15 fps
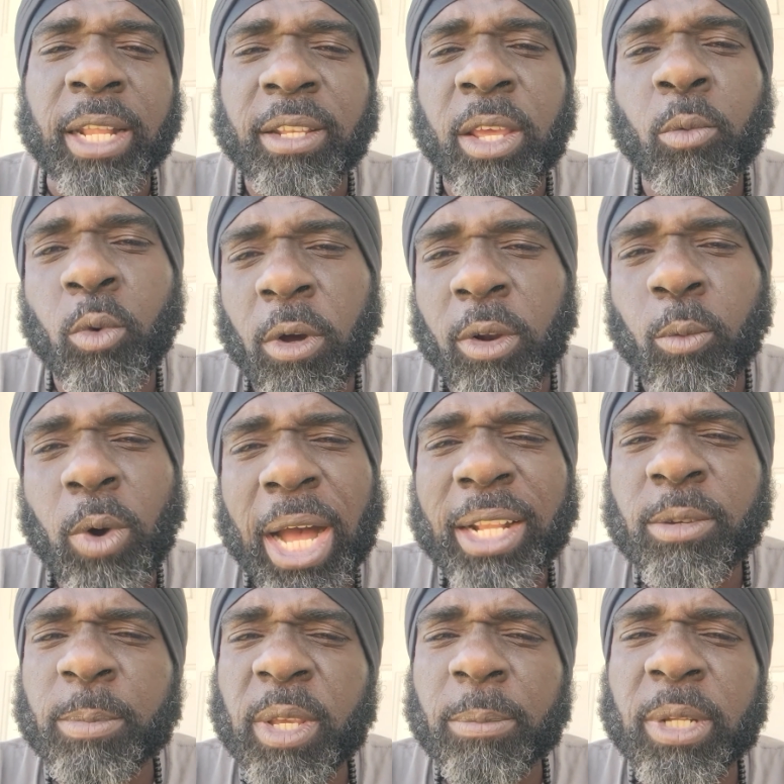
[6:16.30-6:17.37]
they want to
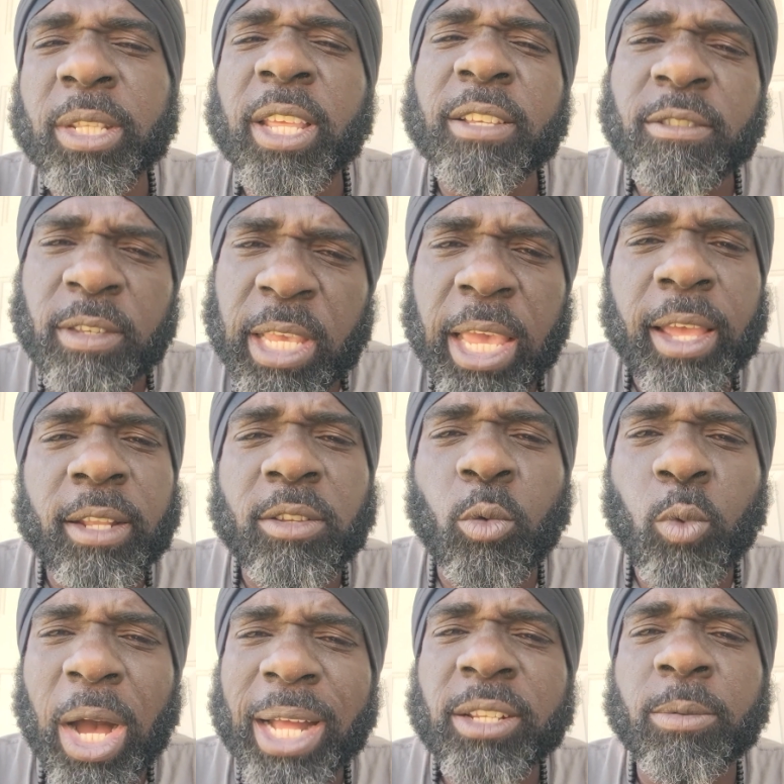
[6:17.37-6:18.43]
watch me, but they're scared to
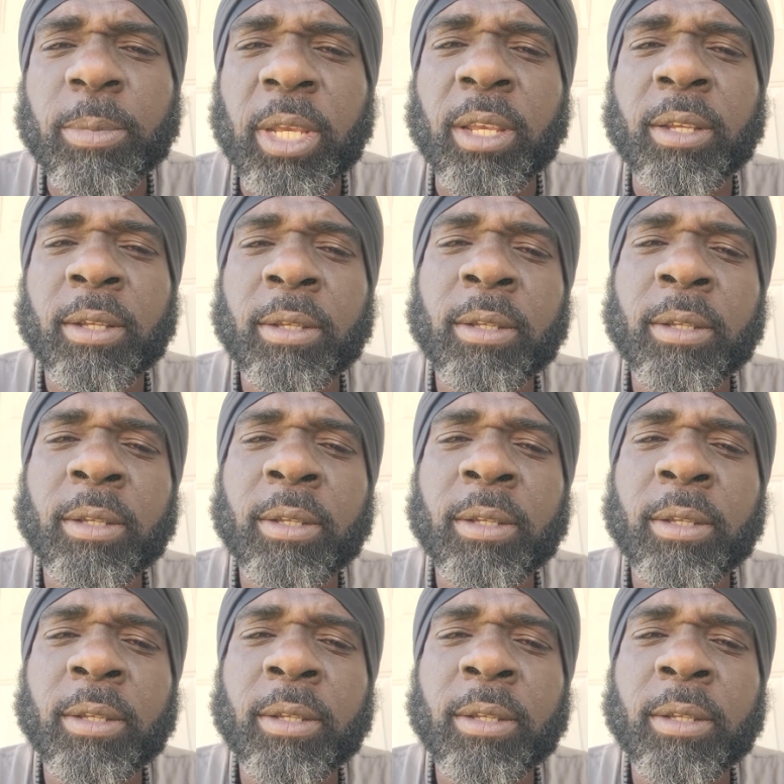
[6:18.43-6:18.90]
watch me.